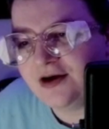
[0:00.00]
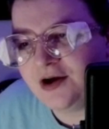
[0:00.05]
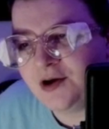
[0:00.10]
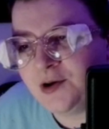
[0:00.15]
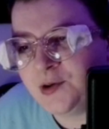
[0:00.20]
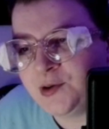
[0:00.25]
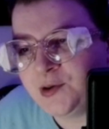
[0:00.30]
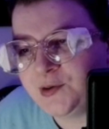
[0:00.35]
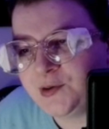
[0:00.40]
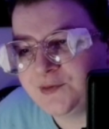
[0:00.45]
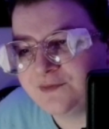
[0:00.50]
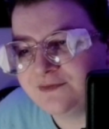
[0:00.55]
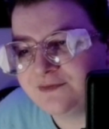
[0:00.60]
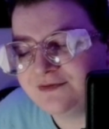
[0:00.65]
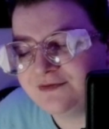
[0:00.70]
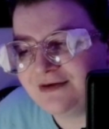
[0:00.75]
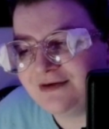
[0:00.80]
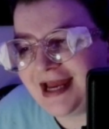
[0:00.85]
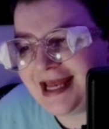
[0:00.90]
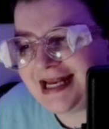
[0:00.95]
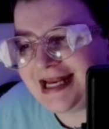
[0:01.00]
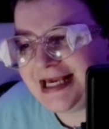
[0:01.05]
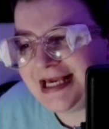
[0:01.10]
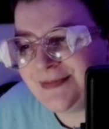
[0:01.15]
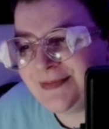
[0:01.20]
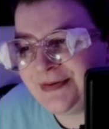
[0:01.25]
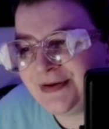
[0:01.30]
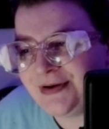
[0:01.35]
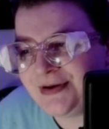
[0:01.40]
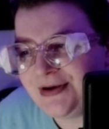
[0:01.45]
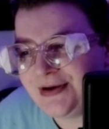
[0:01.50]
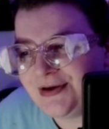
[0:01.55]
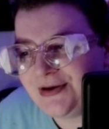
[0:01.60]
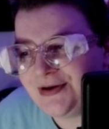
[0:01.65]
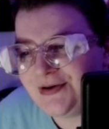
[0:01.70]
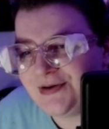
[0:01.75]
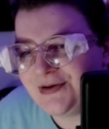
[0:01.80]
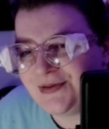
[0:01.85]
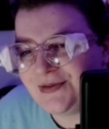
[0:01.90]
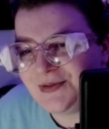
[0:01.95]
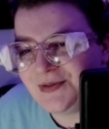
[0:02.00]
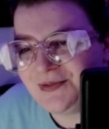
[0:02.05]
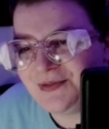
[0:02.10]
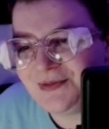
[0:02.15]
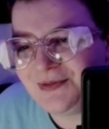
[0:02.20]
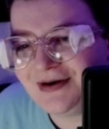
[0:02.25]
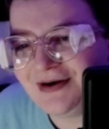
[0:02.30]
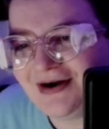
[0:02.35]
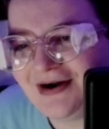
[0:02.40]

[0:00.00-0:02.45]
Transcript: Oh, Freddy Pooh, where